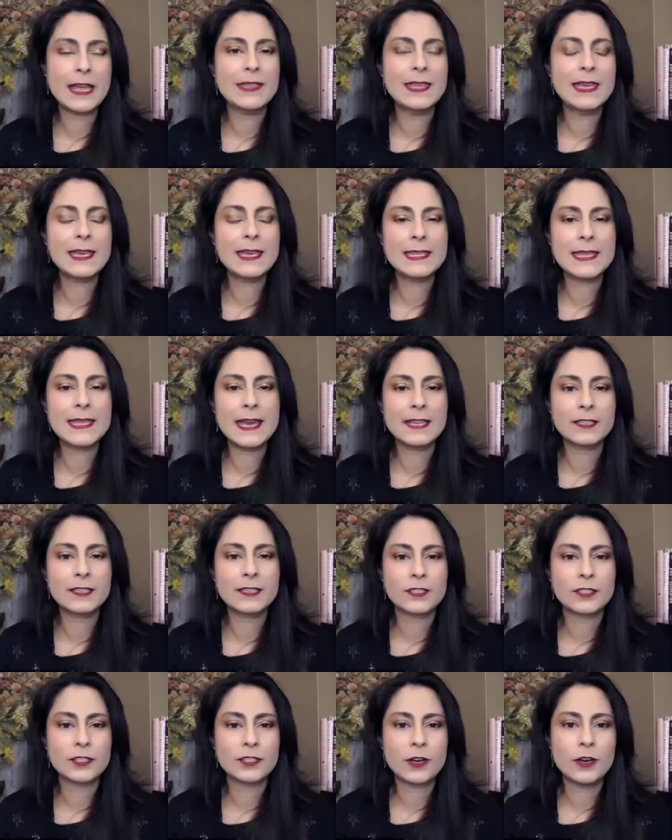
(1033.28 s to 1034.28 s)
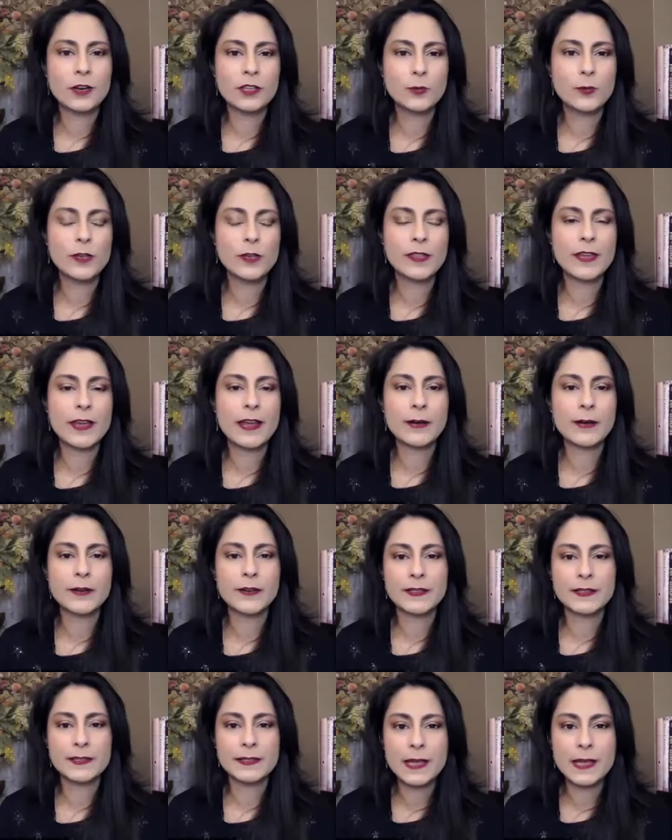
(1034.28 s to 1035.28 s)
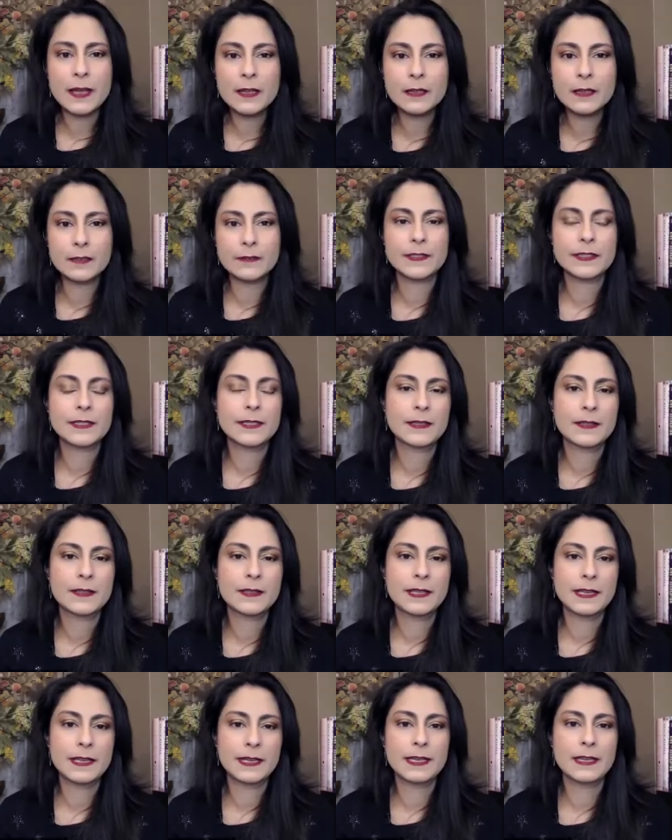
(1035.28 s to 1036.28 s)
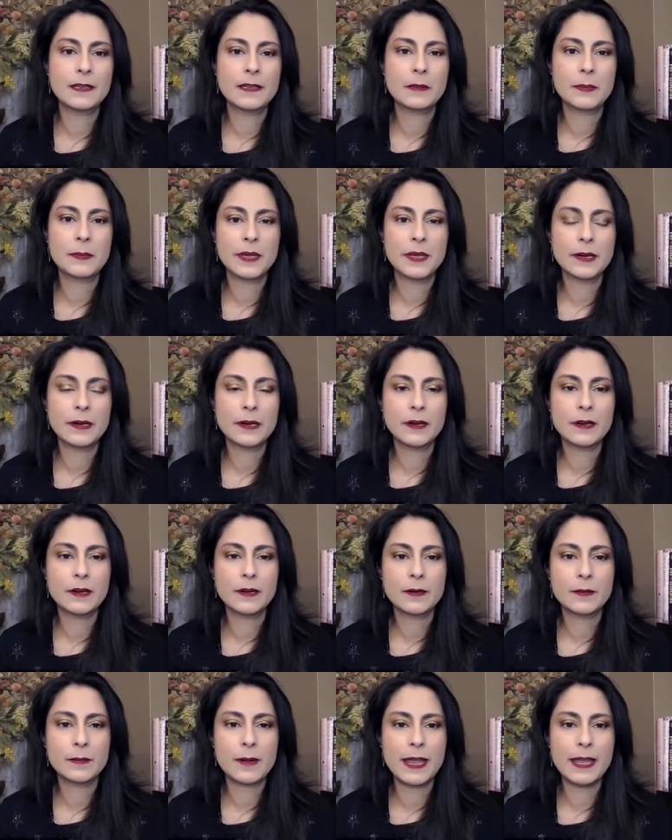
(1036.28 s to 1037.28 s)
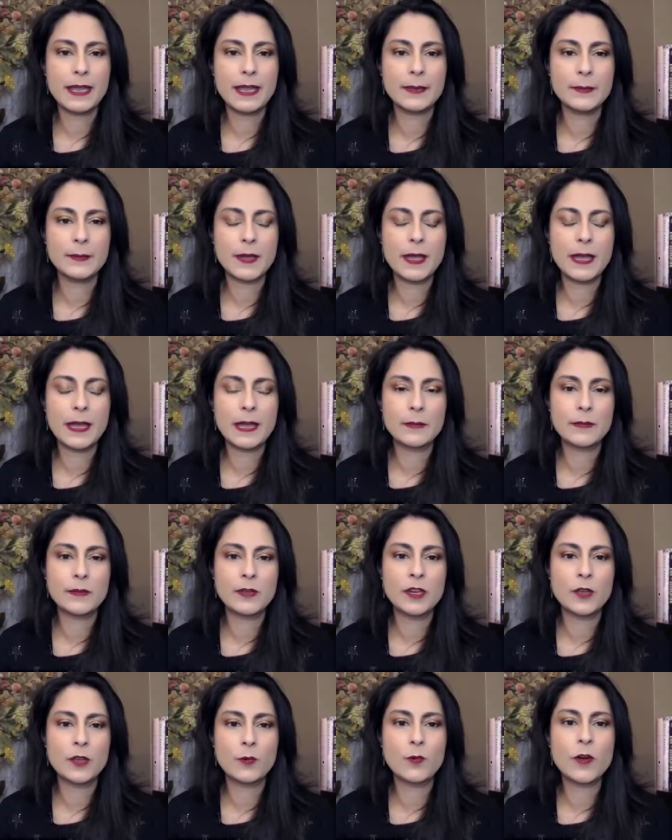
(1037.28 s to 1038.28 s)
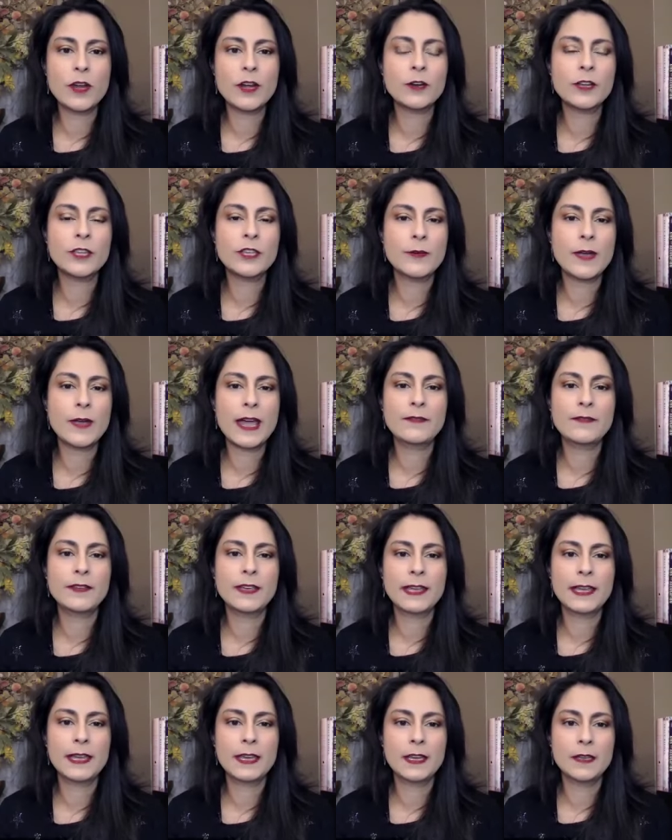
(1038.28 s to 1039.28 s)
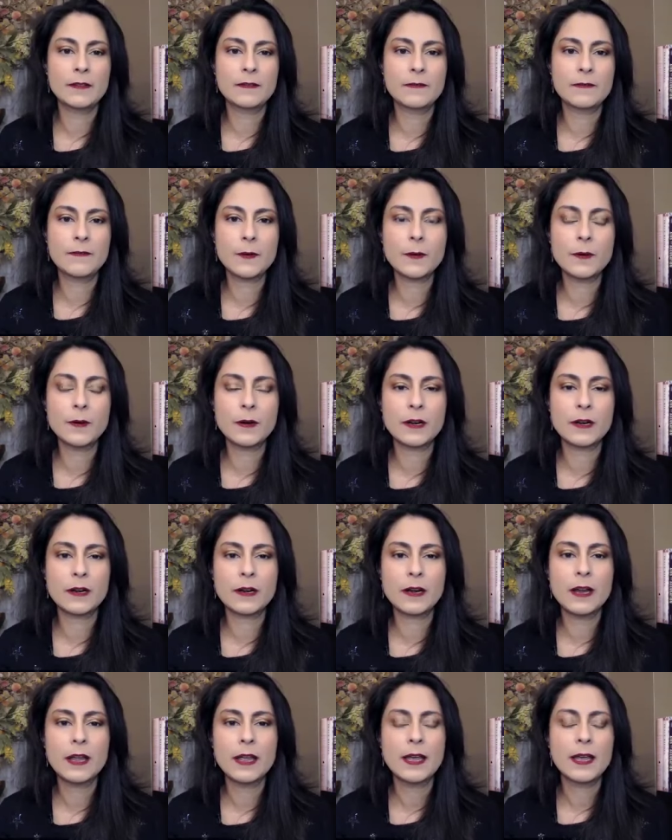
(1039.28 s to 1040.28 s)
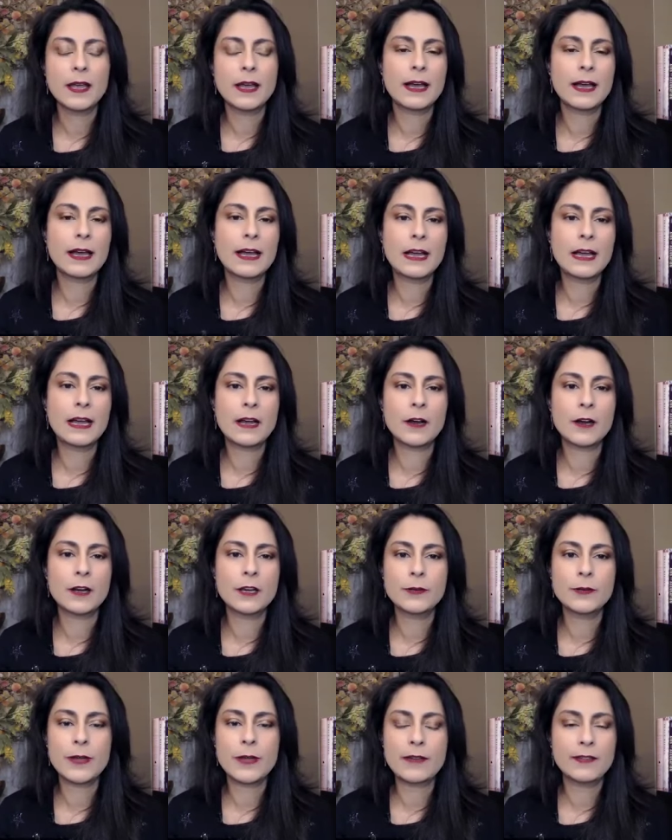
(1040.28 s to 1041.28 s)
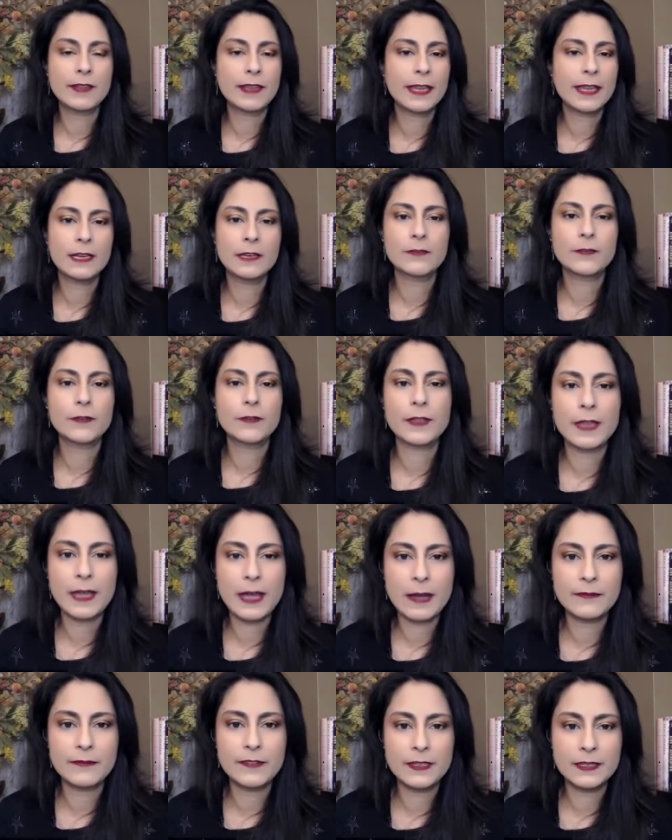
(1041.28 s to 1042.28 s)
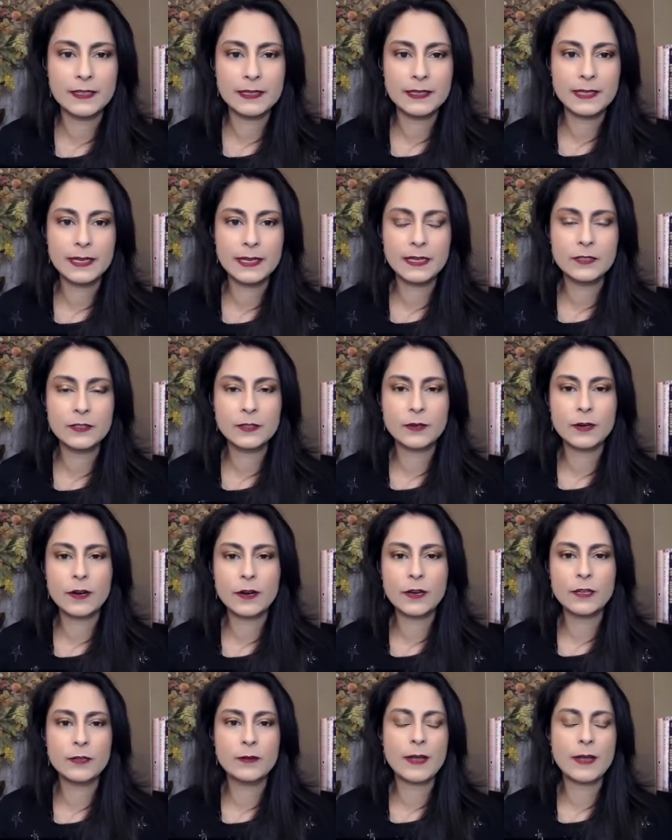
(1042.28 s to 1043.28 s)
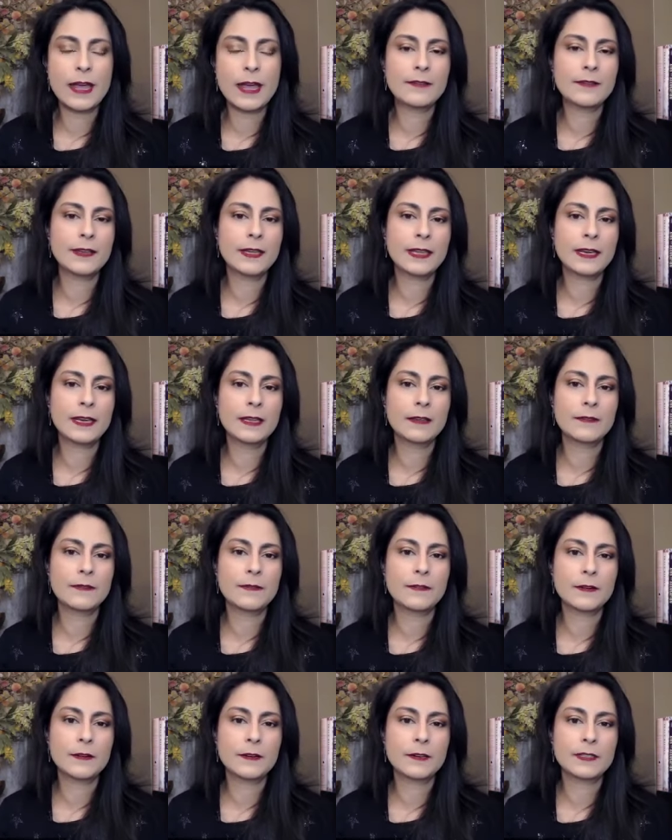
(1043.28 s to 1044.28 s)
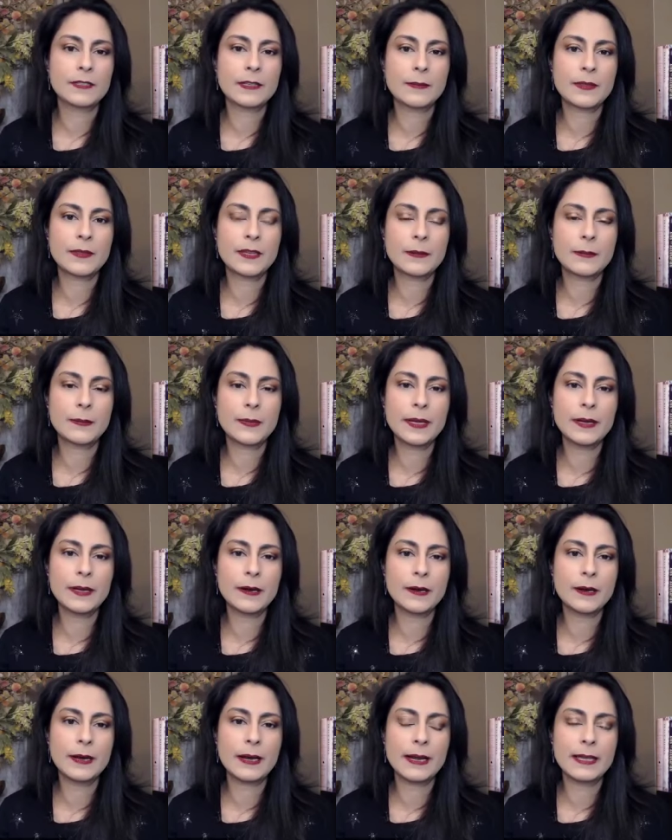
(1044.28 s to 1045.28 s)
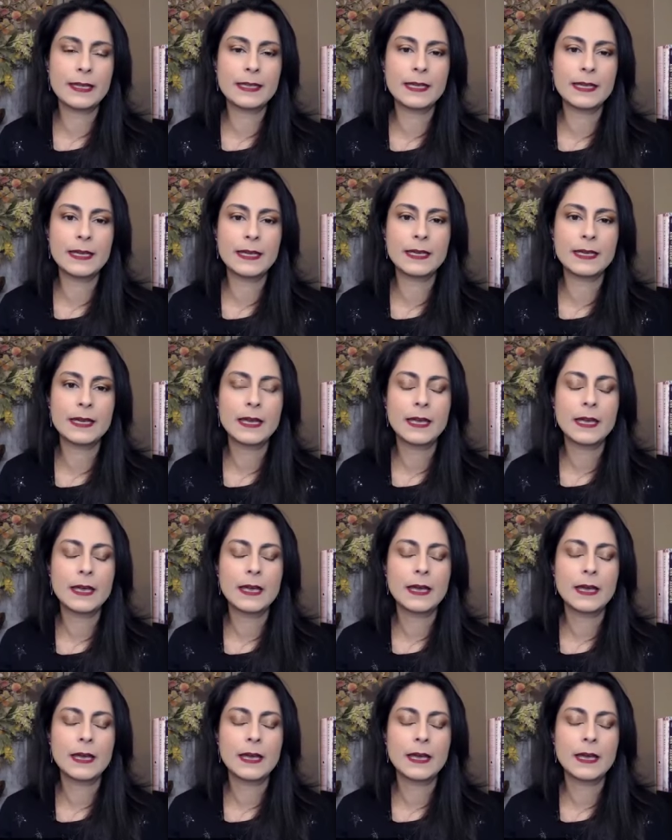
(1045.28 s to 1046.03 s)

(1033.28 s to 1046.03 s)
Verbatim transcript: I think that starts with ourselves thinking bigger, right? Mm-hmm. Um, you know, what are you advocating for? uh, are you advocating for the obvious things or are you advocating for something bigger? And I think